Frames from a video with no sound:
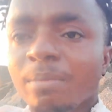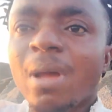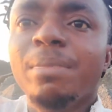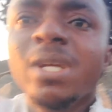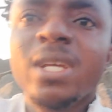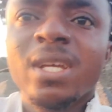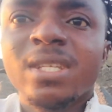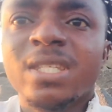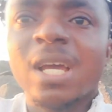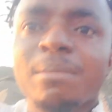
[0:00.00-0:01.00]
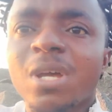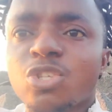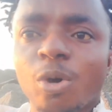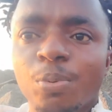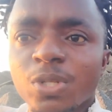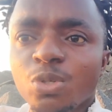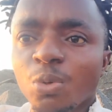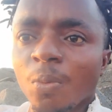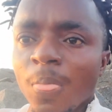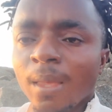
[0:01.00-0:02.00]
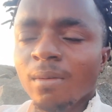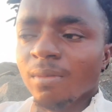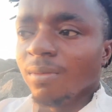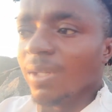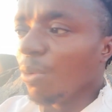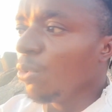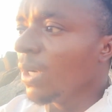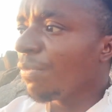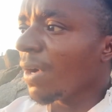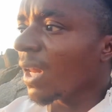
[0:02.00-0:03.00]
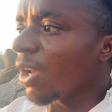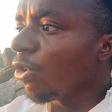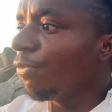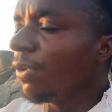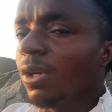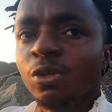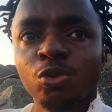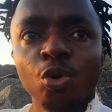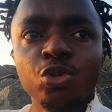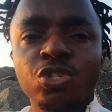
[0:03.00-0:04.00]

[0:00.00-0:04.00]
maybe they messed up with you. They will never love to